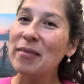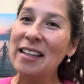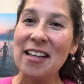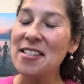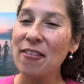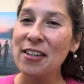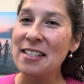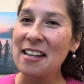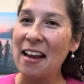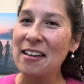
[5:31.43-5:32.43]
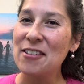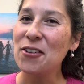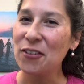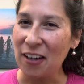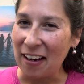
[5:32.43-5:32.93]
in their 70s, 80s,
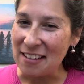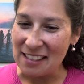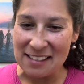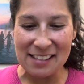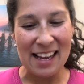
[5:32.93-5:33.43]
or 90s.